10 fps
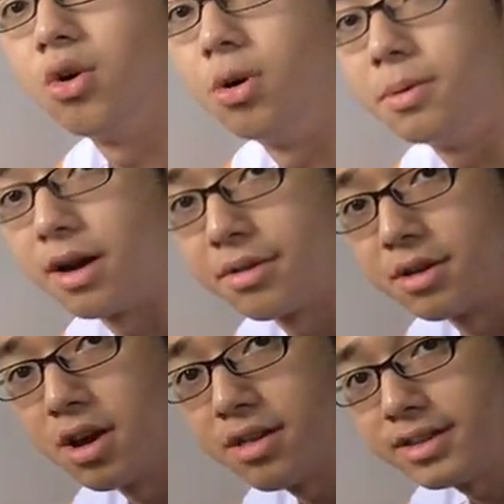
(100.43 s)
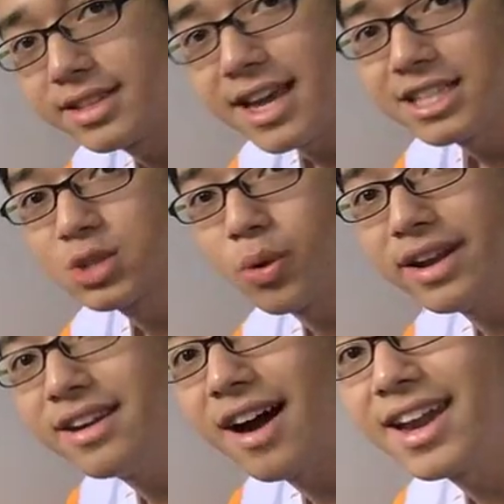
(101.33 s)
orbit around the earth, it takes
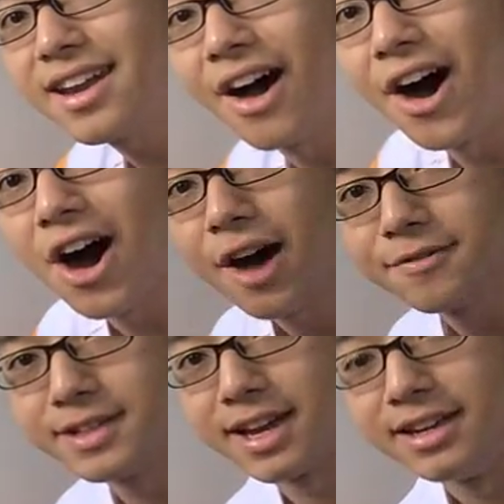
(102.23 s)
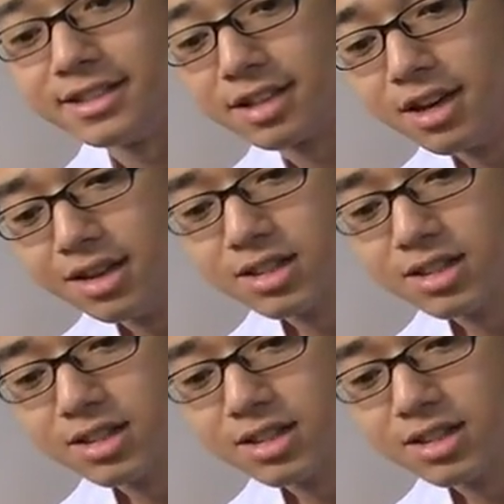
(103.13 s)
29.5 days.